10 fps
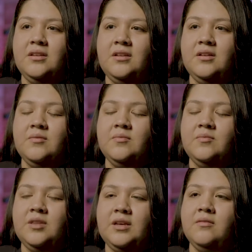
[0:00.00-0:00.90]
uh,
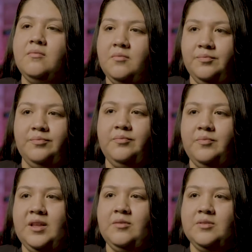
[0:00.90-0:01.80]
that
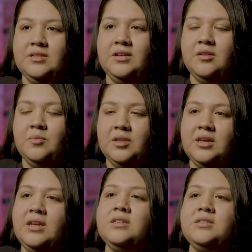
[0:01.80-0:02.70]
that wasn't going to be the
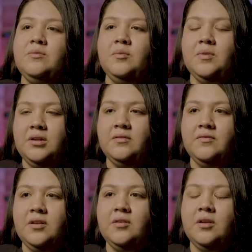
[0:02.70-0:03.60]
case, that we weren't going to
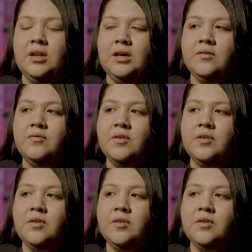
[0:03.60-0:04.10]
find her alive.